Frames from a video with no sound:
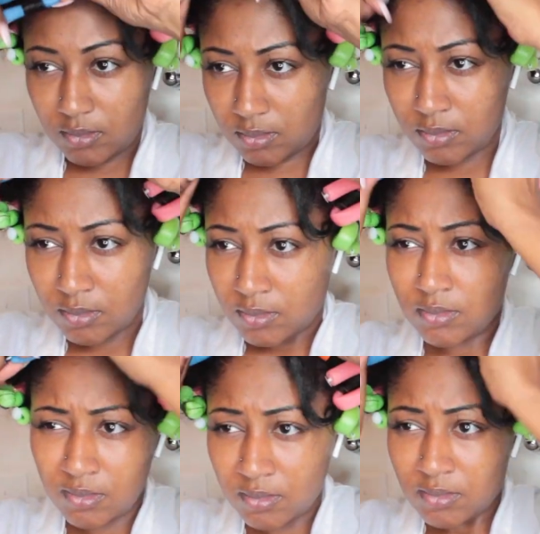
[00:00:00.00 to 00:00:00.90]
rolled.
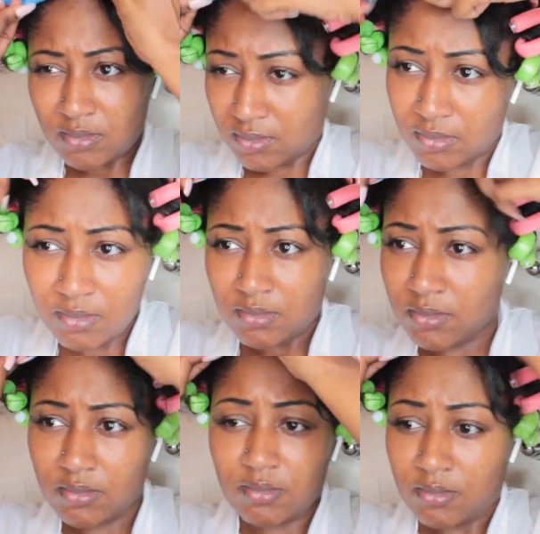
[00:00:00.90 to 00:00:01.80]
We will now
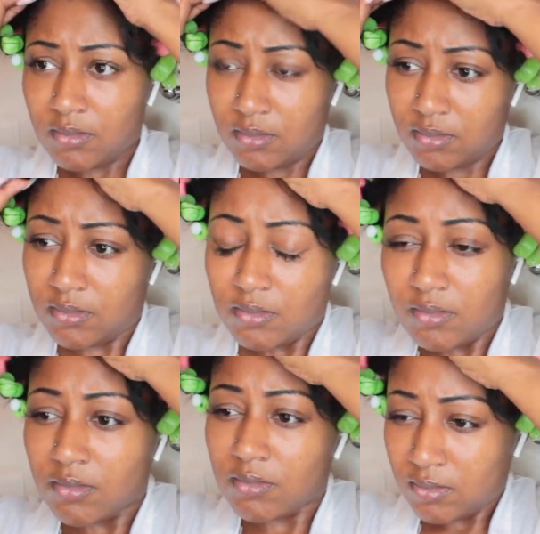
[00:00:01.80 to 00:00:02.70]
begin to
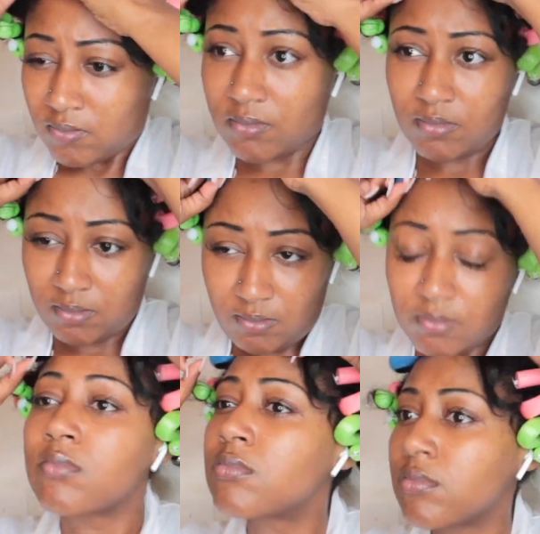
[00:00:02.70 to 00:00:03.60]
work on our
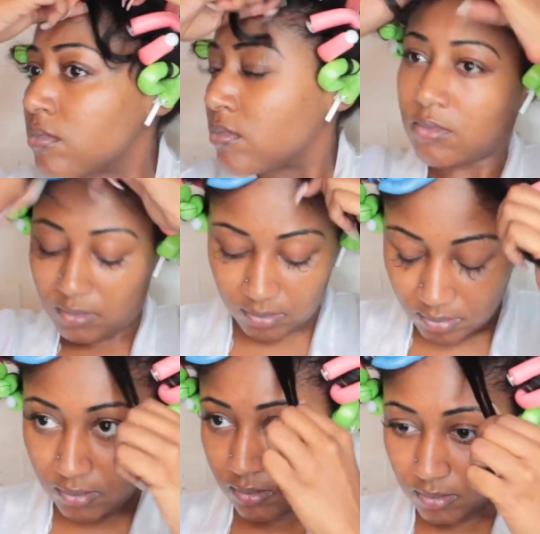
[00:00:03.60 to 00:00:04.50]
last two
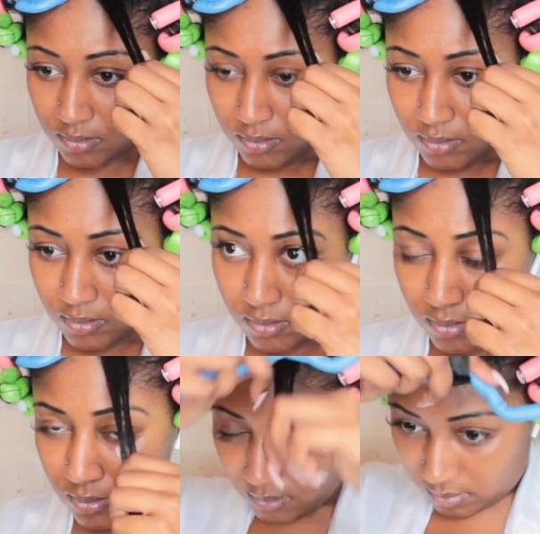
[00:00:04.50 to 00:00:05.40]
pieces,
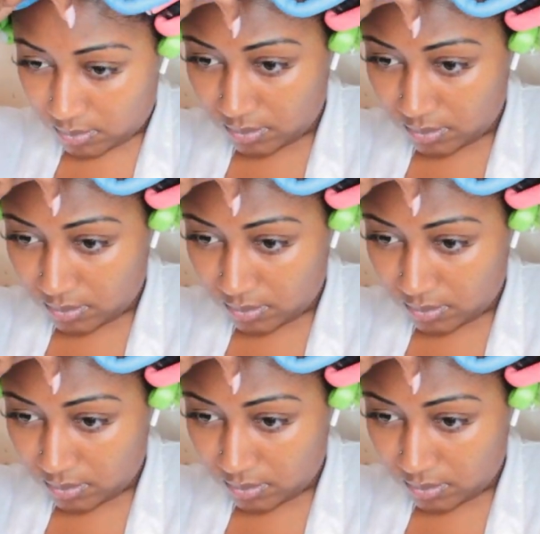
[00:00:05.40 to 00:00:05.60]
which